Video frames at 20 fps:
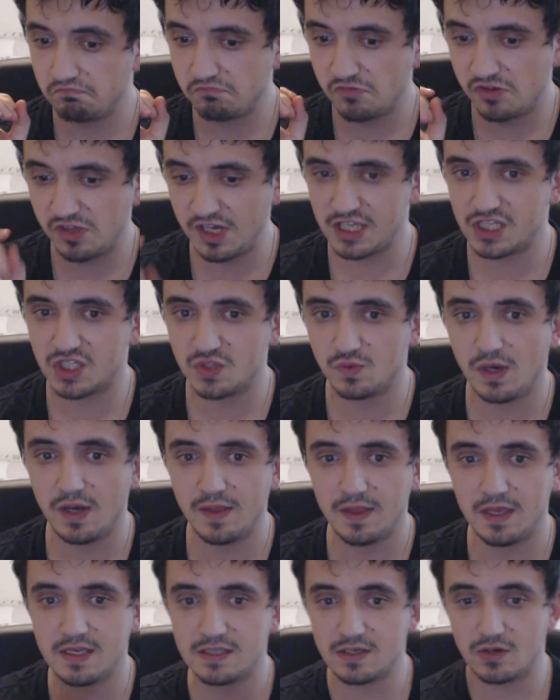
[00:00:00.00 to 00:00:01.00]
this
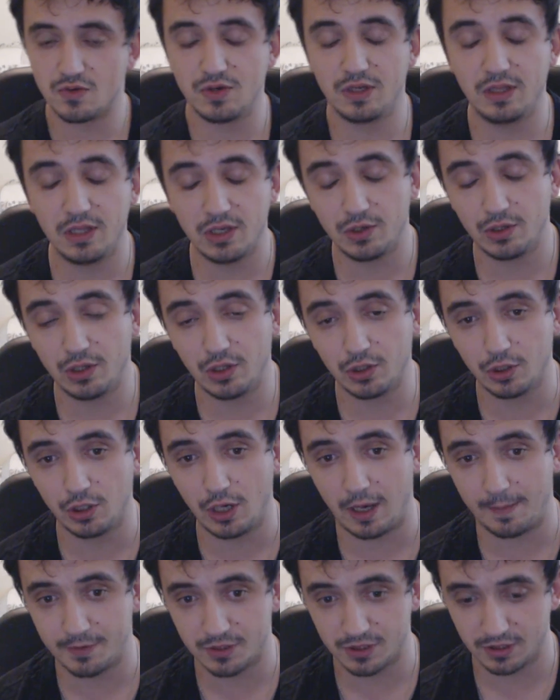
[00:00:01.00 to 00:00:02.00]
one is a really good
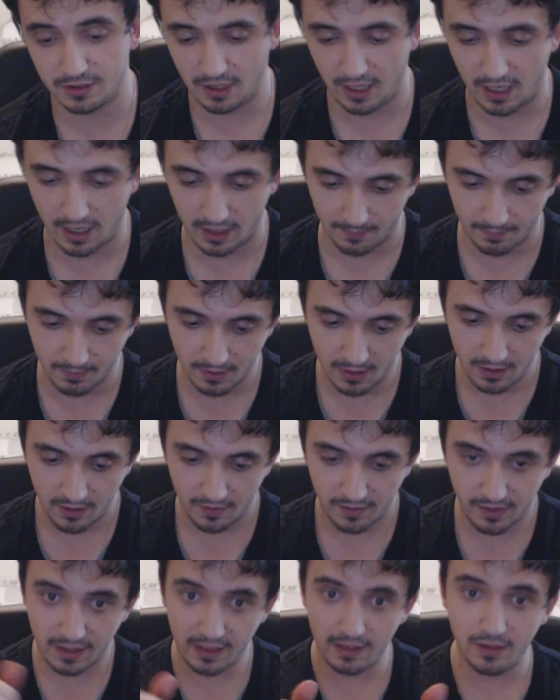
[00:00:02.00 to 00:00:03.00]
option.
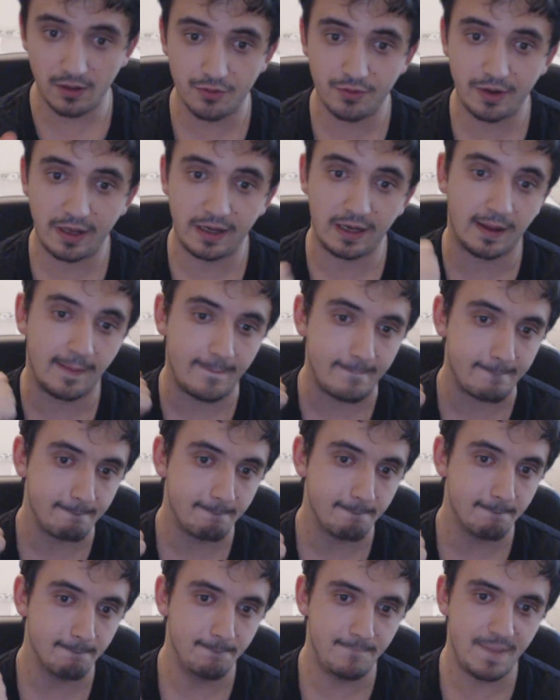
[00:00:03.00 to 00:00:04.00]
The ELO rating,
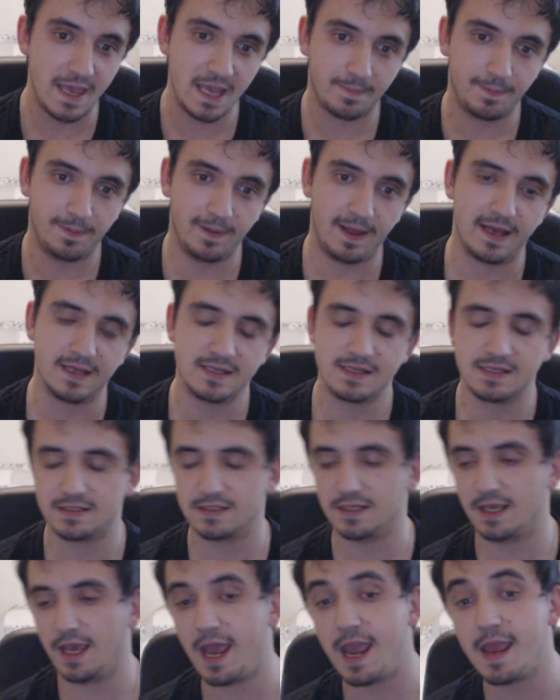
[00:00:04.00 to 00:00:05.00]
big
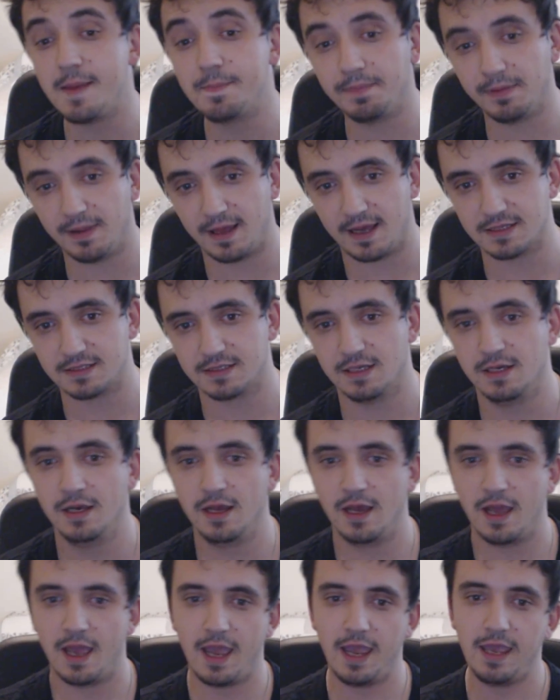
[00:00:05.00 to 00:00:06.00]
plus,
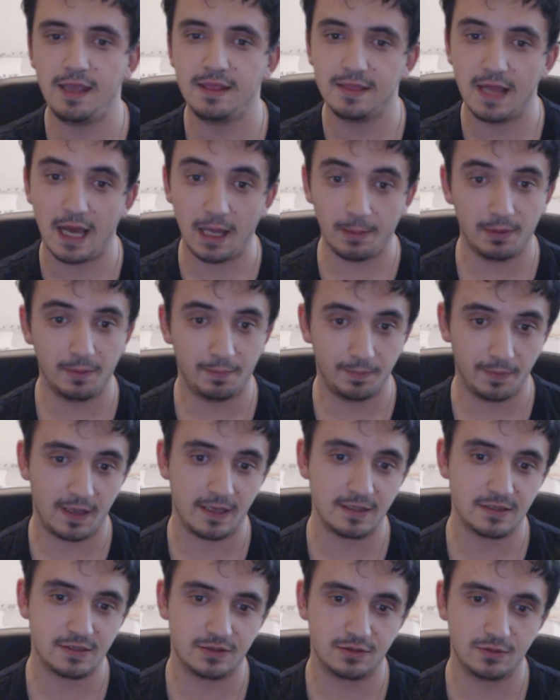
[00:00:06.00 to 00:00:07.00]
A double
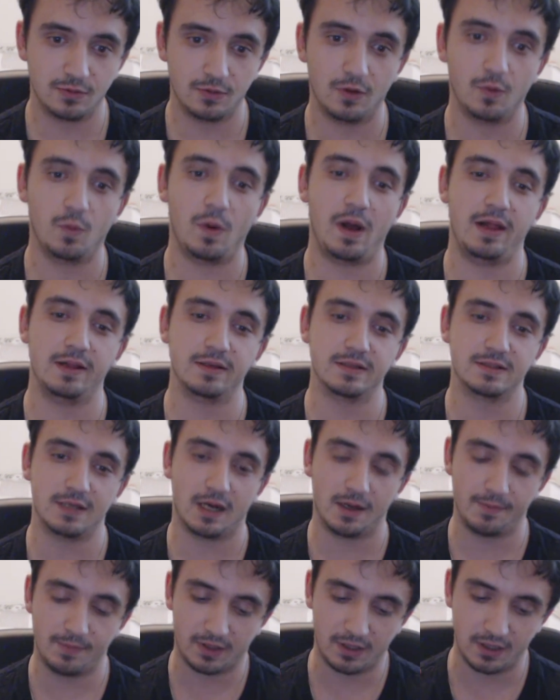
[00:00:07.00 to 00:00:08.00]
plus to a
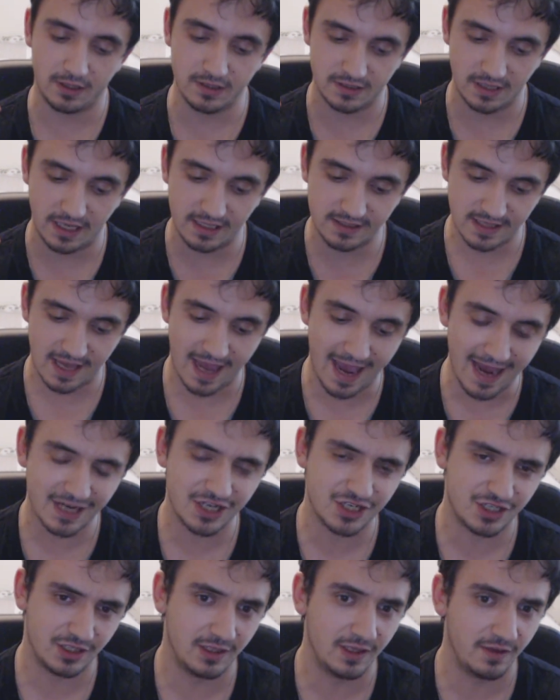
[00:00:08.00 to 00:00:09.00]
WildStar, because that's
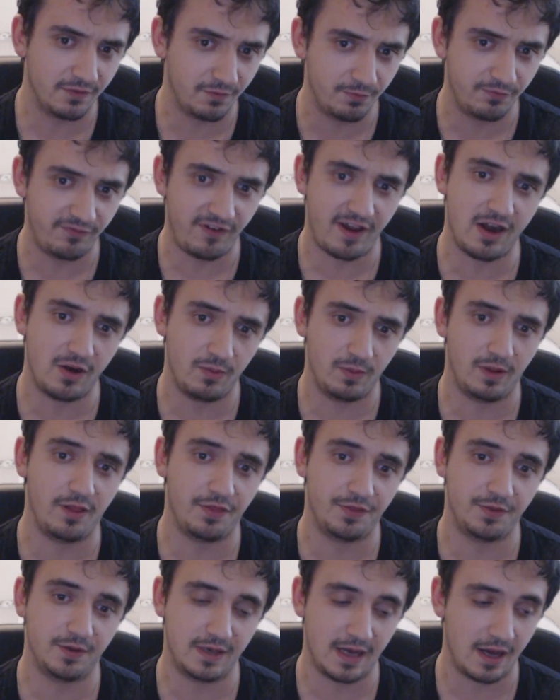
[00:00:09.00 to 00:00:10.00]
actually very well
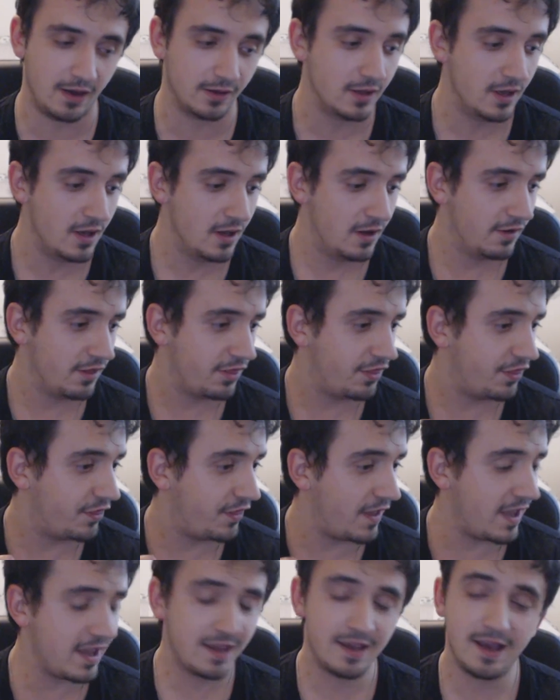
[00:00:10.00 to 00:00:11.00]
thought out.
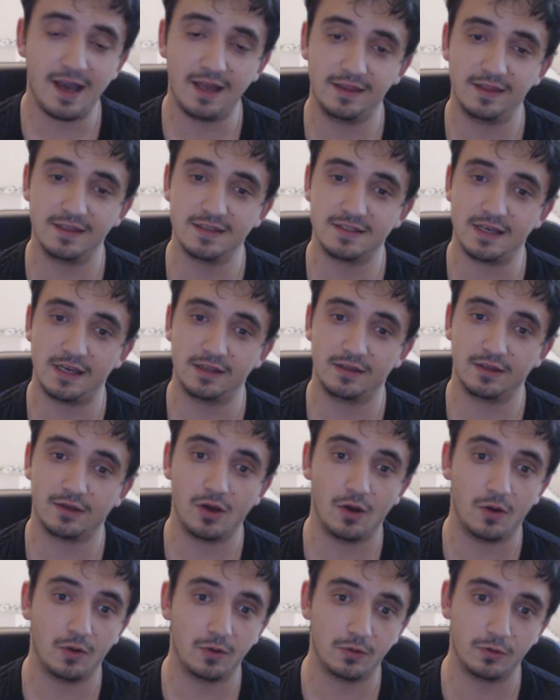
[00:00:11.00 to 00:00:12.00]
Thank God they decided to
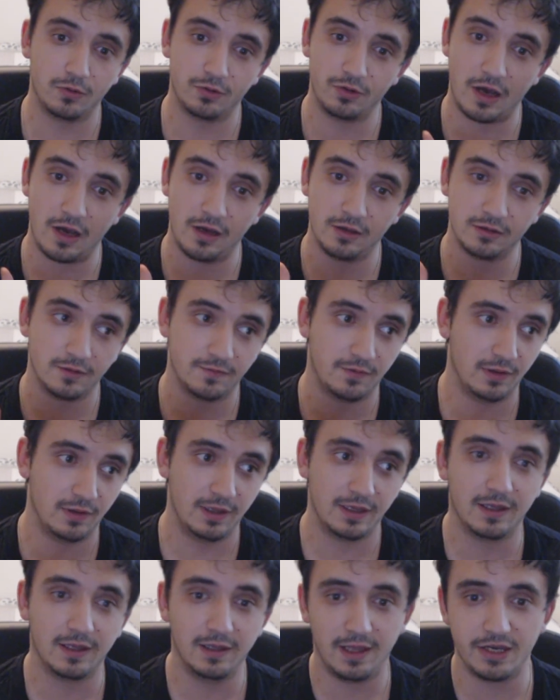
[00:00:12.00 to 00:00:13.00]
go route of a
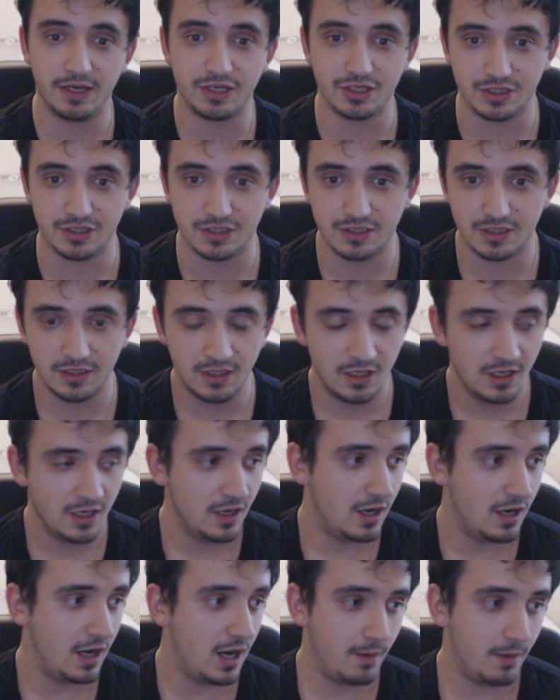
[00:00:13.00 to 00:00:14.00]
League of Legends.
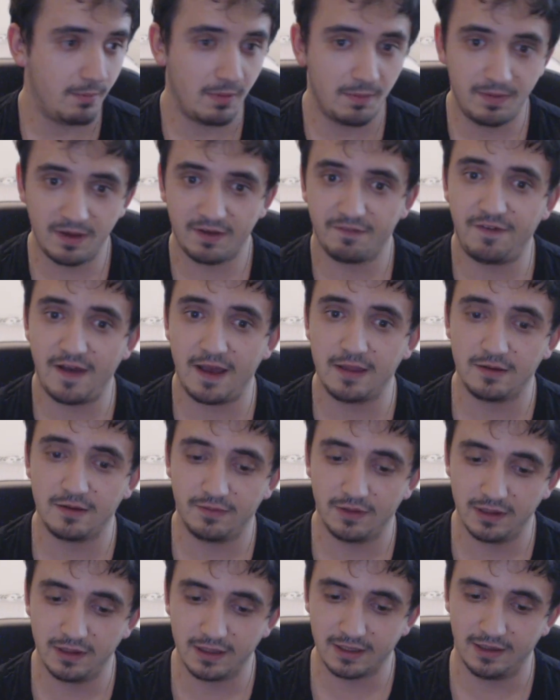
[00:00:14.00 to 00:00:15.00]
I'm a big fan
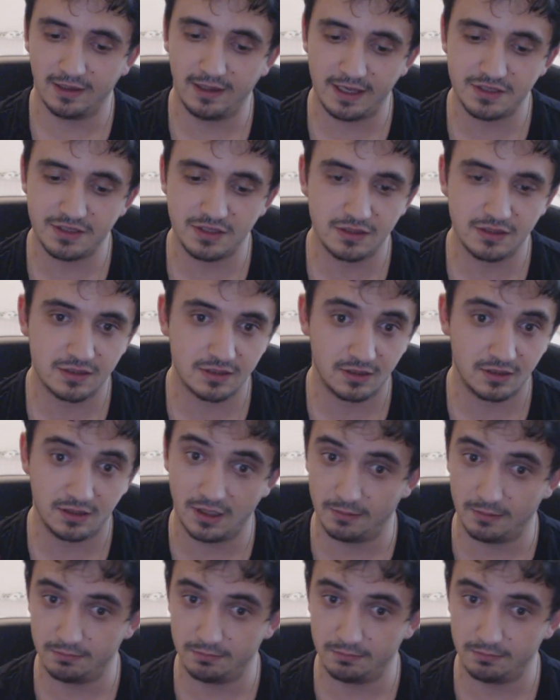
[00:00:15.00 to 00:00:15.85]
of a League of Legends,